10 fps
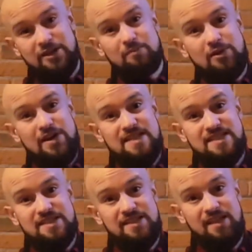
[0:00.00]

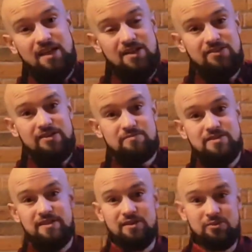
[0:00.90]
WSET in London. I'm
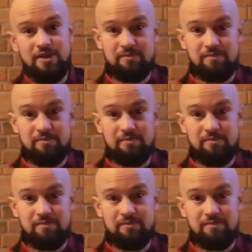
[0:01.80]
still doing